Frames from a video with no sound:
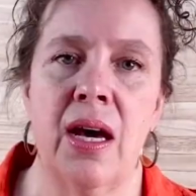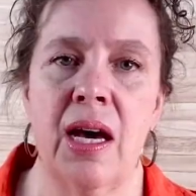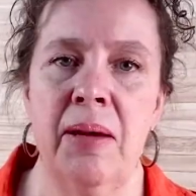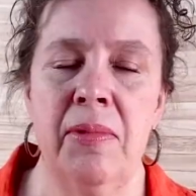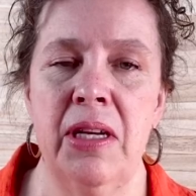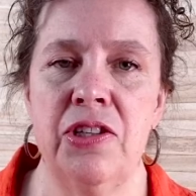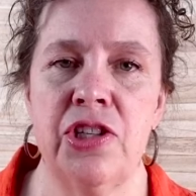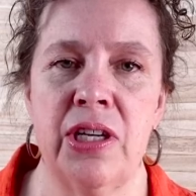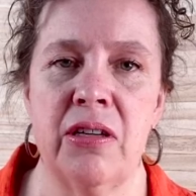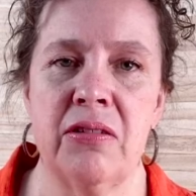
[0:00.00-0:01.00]
I'm going to
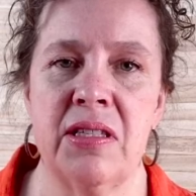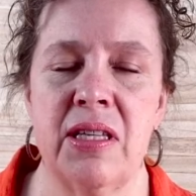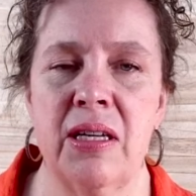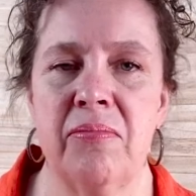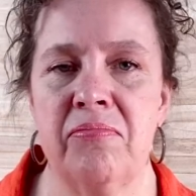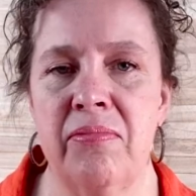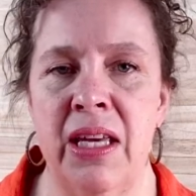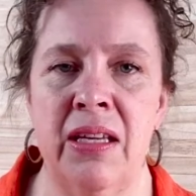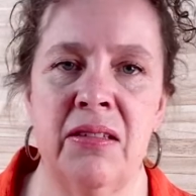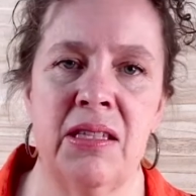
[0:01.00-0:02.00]
share some
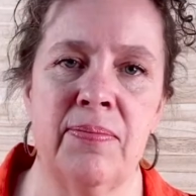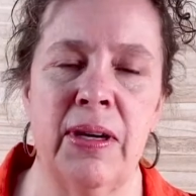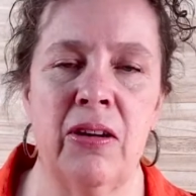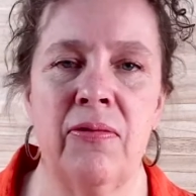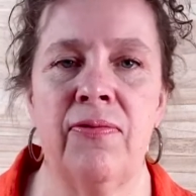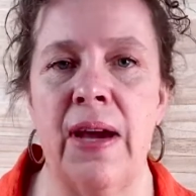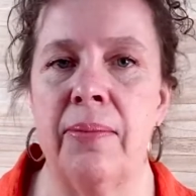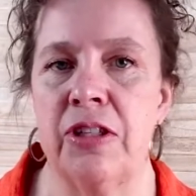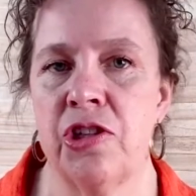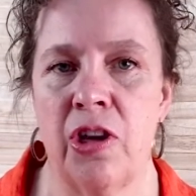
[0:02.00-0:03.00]
hints about
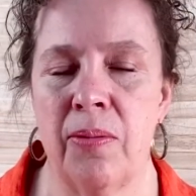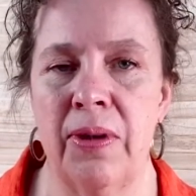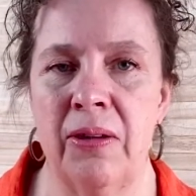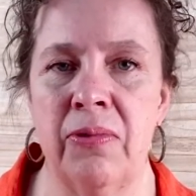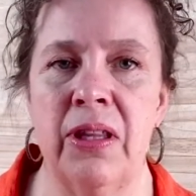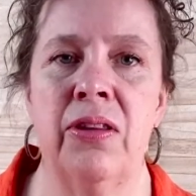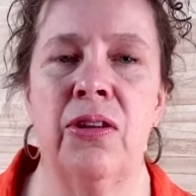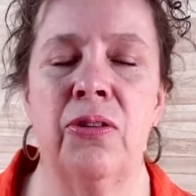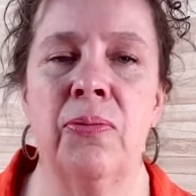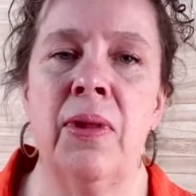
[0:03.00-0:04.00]
fabric shopping with
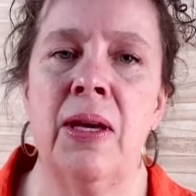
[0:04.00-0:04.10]
you